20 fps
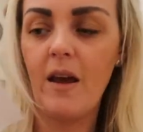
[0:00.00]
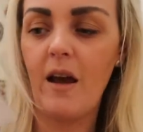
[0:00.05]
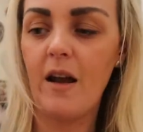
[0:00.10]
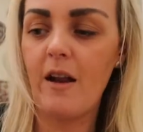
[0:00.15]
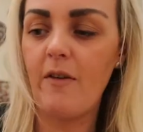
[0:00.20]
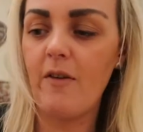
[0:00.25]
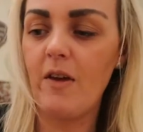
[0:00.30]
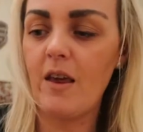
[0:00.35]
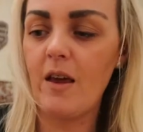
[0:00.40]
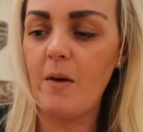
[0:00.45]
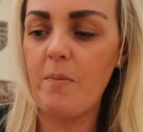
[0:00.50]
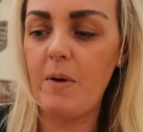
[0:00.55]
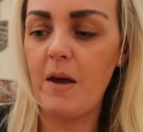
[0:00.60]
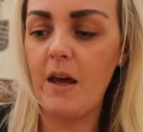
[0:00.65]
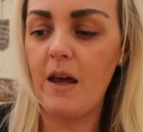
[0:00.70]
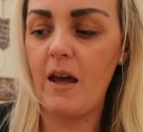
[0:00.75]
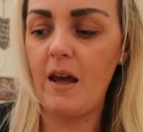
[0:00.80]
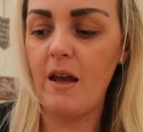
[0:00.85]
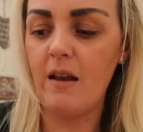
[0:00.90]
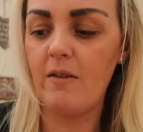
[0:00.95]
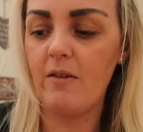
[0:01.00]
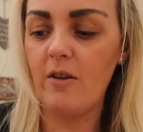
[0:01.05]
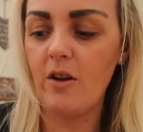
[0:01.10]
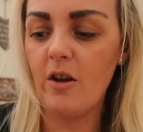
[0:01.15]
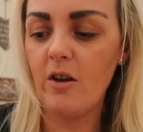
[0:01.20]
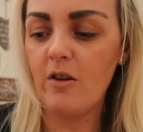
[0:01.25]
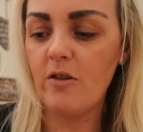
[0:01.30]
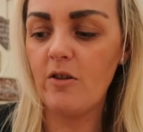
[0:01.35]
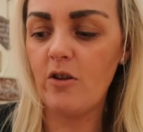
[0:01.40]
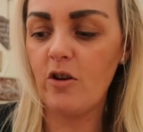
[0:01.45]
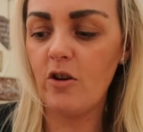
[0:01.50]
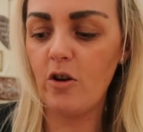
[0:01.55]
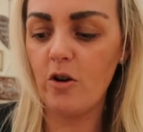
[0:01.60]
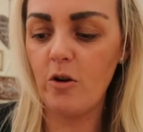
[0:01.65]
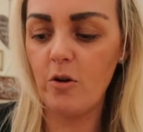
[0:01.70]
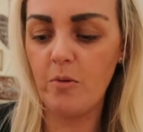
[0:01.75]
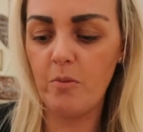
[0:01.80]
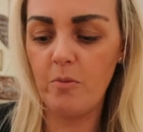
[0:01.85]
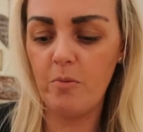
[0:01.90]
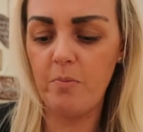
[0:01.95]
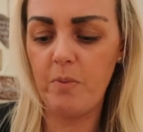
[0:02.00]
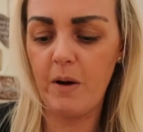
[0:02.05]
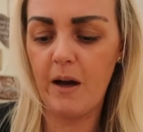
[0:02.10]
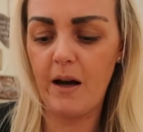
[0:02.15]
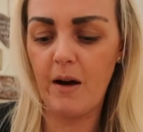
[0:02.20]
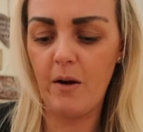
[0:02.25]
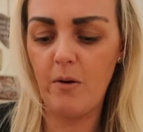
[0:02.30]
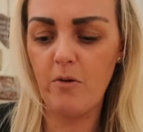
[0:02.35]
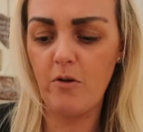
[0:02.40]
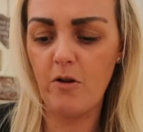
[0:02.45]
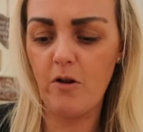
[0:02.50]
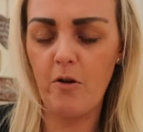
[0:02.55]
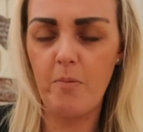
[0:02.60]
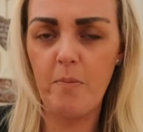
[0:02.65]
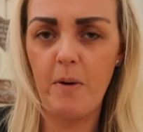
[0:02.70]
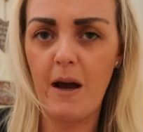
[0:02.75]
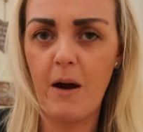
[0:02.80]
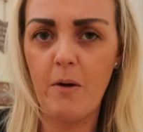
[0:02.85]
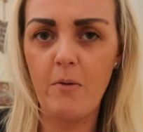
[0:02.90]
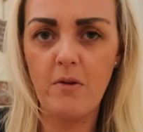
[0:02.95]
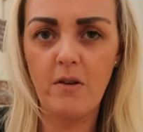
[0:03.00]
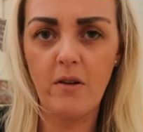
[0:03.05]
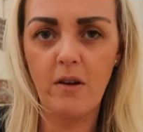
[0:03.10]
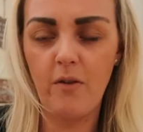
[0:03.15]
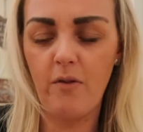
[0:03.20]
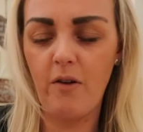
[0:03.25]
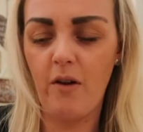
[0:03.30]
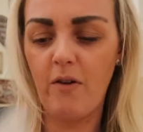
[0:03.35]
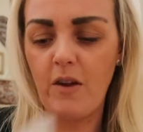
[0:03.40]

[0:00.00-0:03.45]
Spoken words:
and I think I paid £2 or a pound delivery.